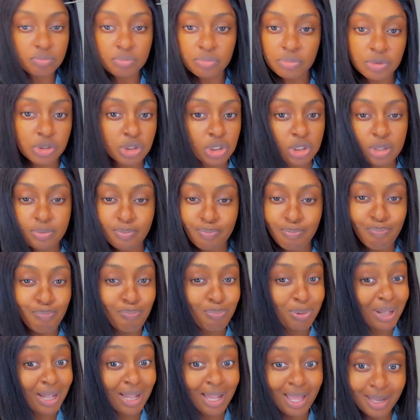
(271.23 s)
just
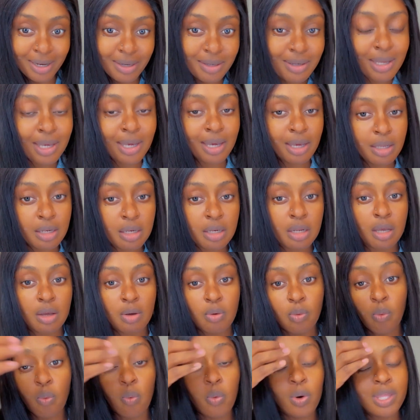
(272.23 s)
blend in
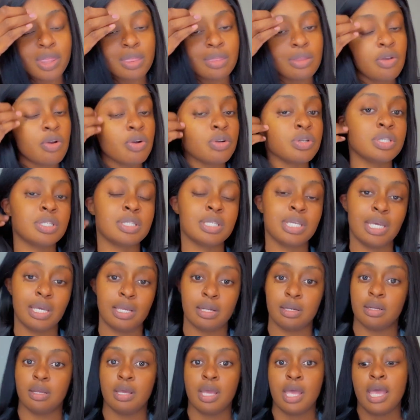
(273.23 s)
with your
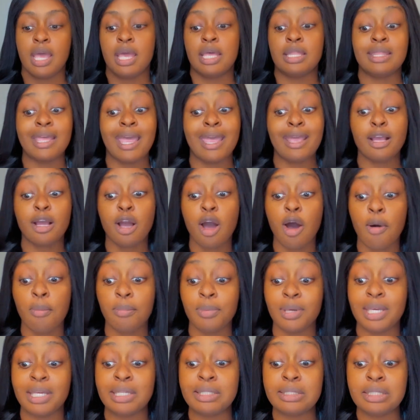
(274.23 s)
skin. They
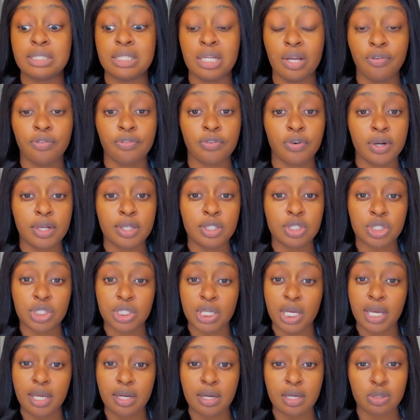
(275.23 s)
come in different
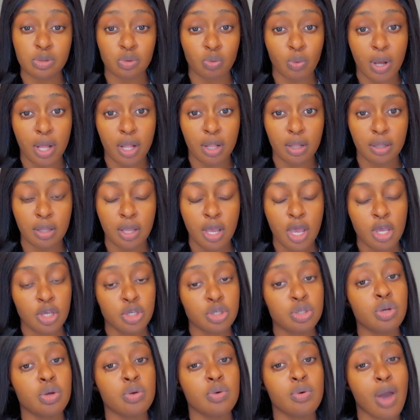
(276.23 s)
shade as well,
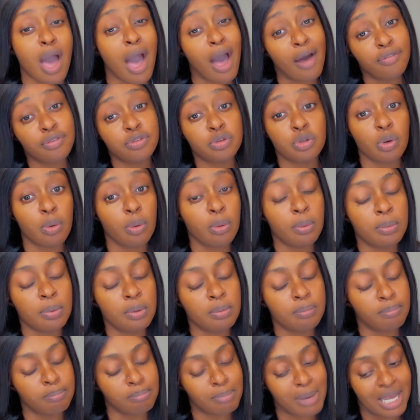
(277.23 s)
so you have to
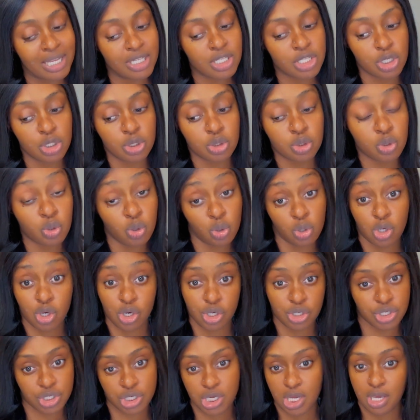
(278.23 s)
match it to
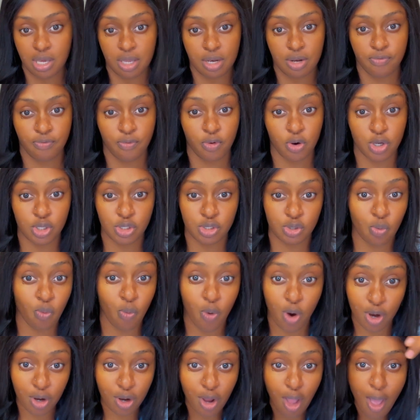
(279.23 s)
your shade for it to
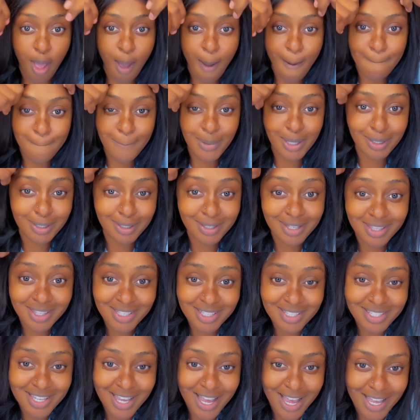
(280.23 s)
work. But look at
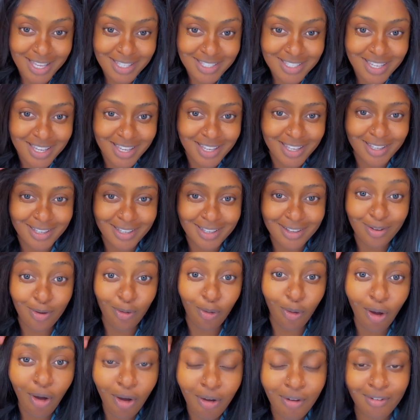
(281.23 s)
this, guys. Woo!
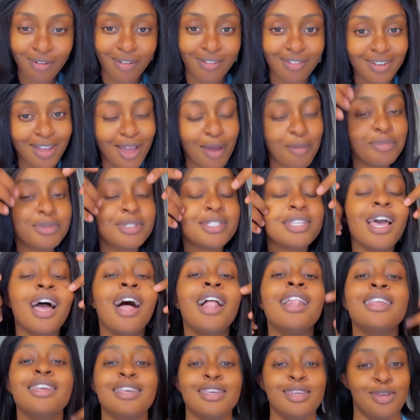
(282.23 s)
I'm
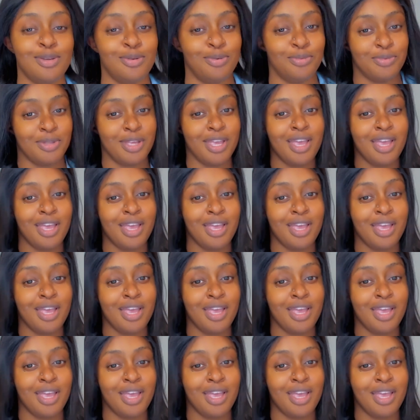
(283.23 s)
telling you,